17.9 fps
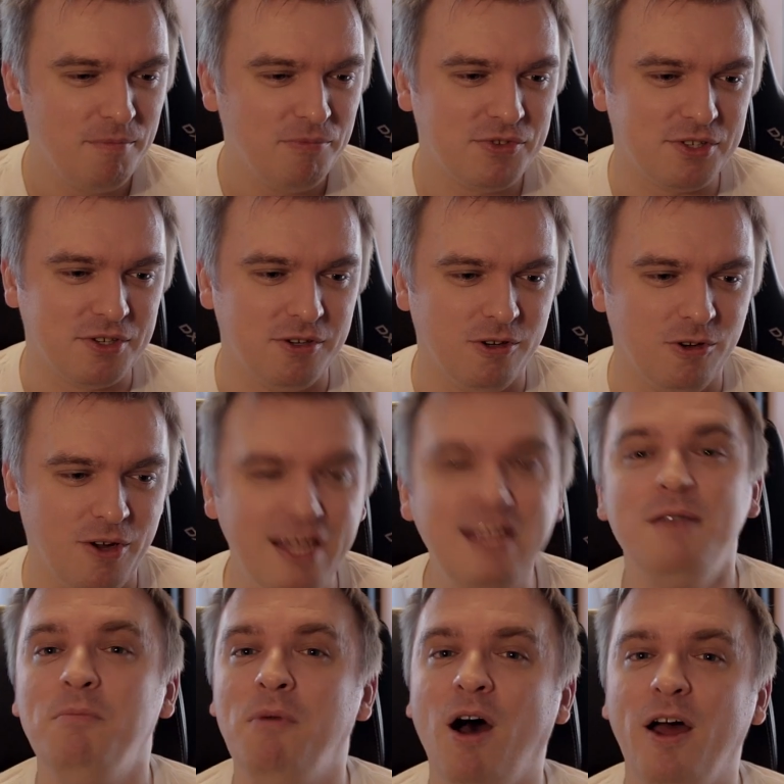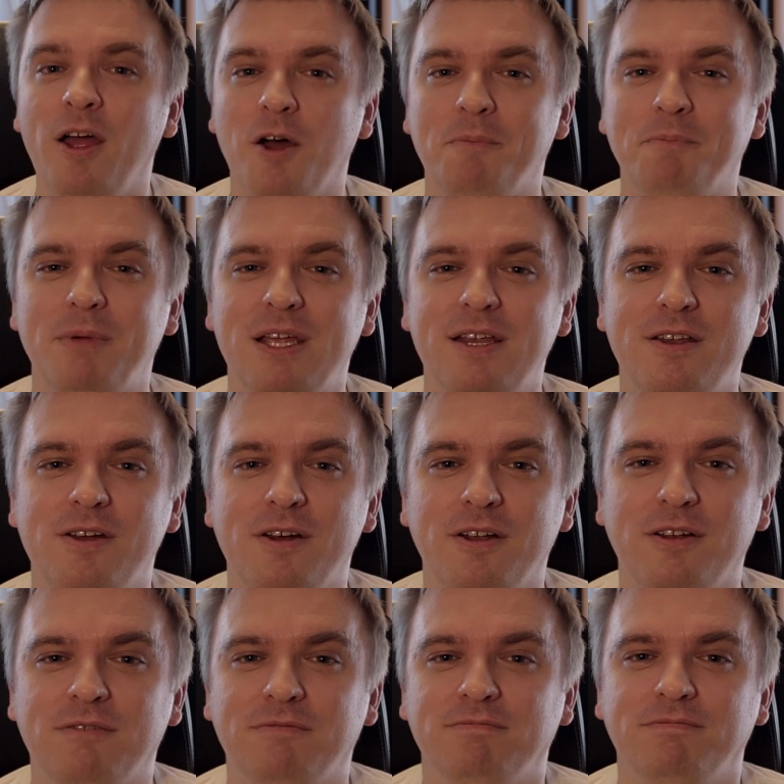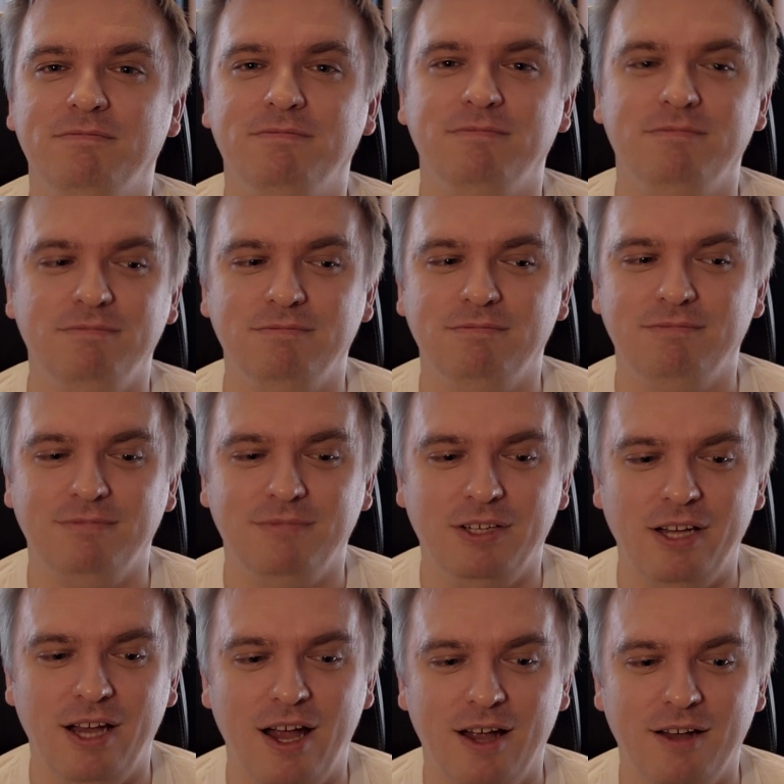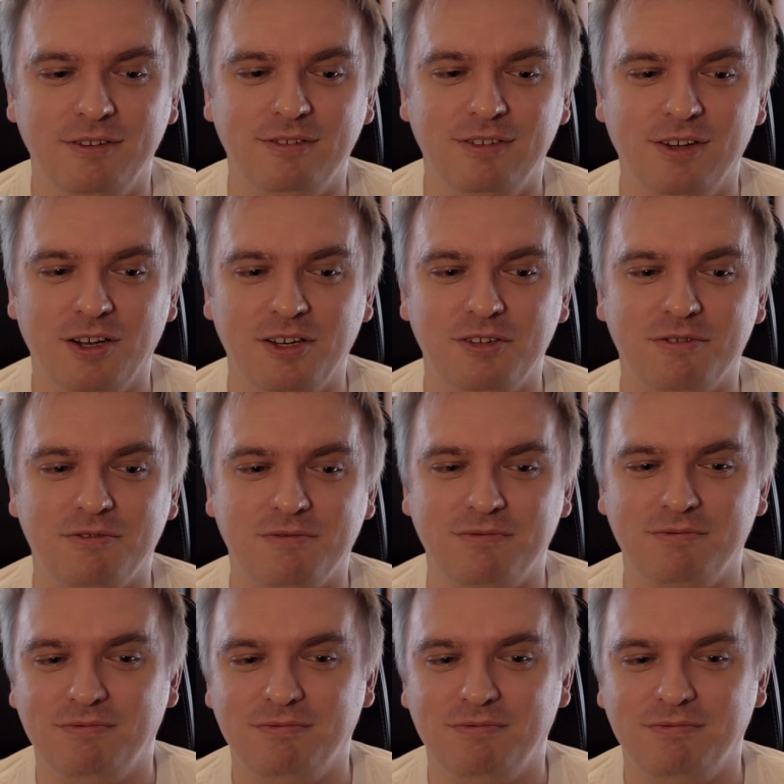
So, in my opinion, yeah, not...